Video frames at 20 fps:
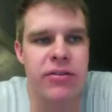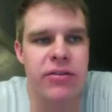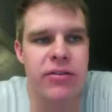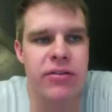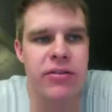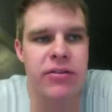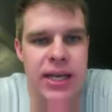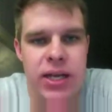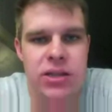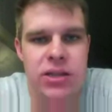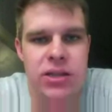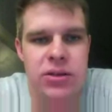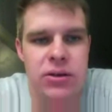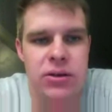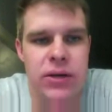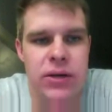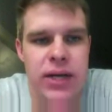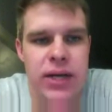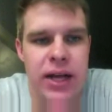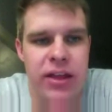Like, I read
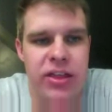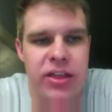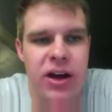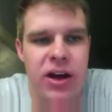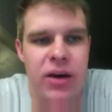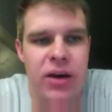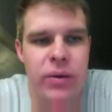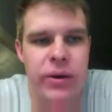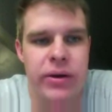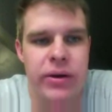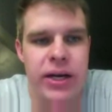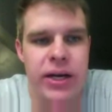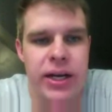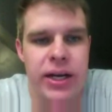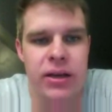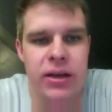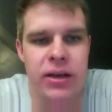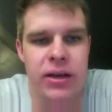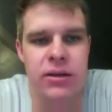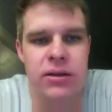through it and I thought we were
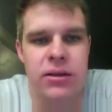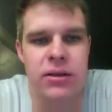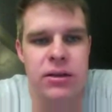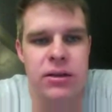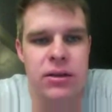gonna